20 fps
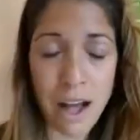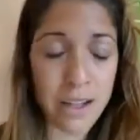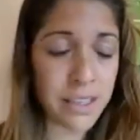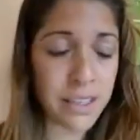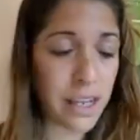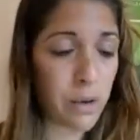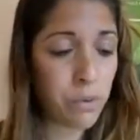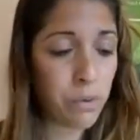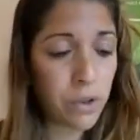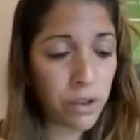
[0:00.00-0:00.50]
I'll
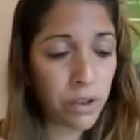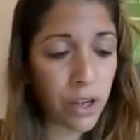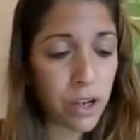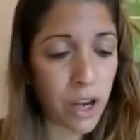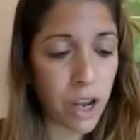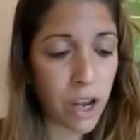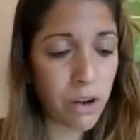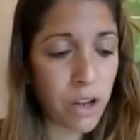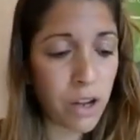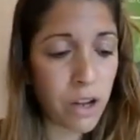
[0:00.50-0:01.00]
say, well,
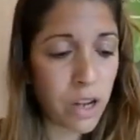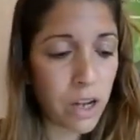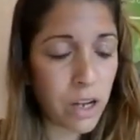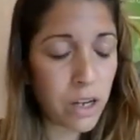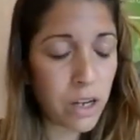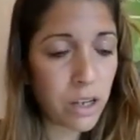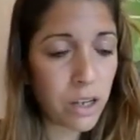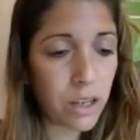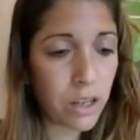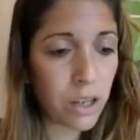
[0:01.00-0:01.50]

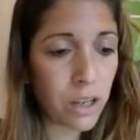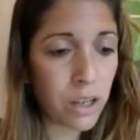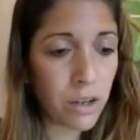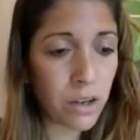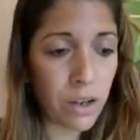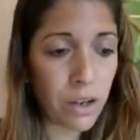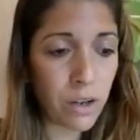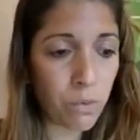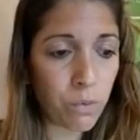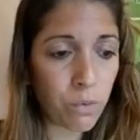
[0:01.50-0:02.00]
you
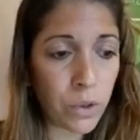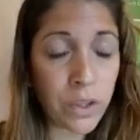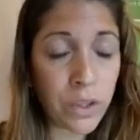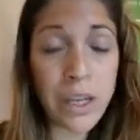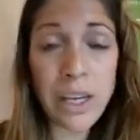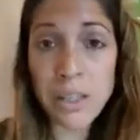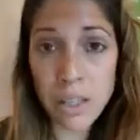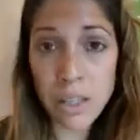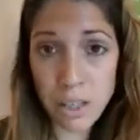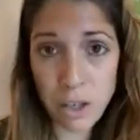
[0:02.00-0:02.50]
will
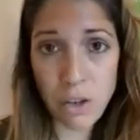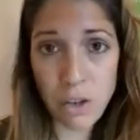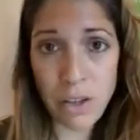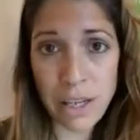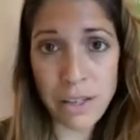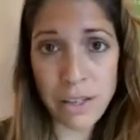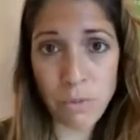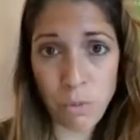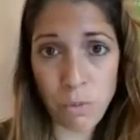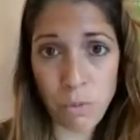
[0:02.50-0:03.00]
need to do
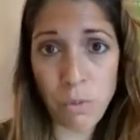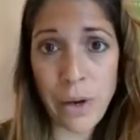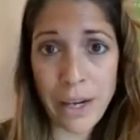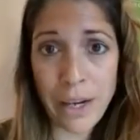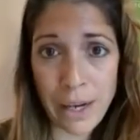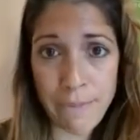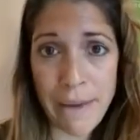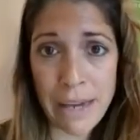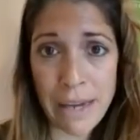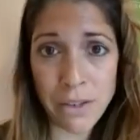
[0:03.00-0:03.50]
these
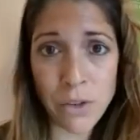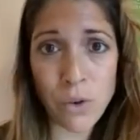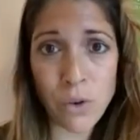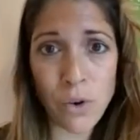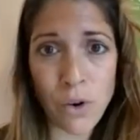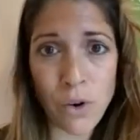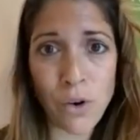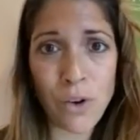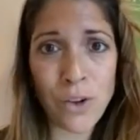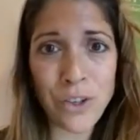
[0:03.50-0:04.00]
weekly mentor
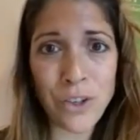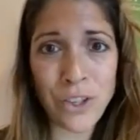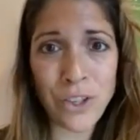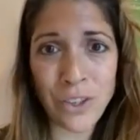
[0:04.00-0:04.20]
calls,